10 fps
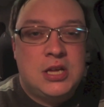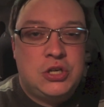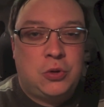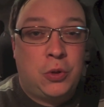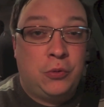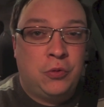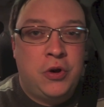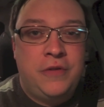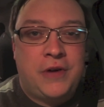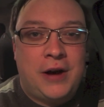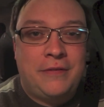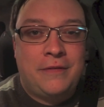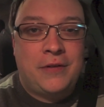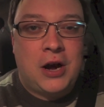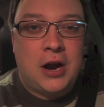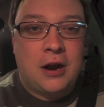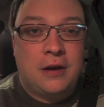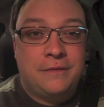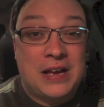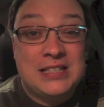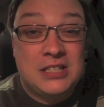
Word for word: tore the roof off of our vet's